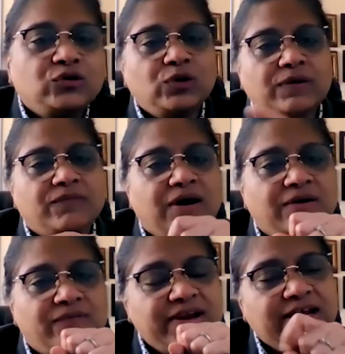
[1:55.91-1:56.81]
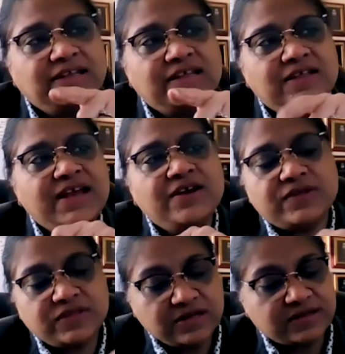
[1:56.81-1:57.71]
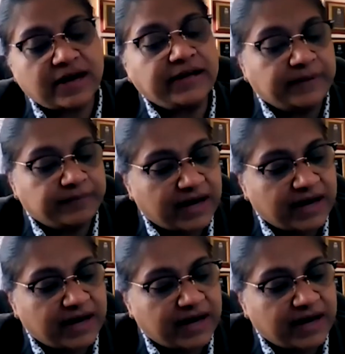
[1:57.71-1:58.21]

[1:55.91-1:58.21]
Well, uh, Varnika, there's a very interesting study.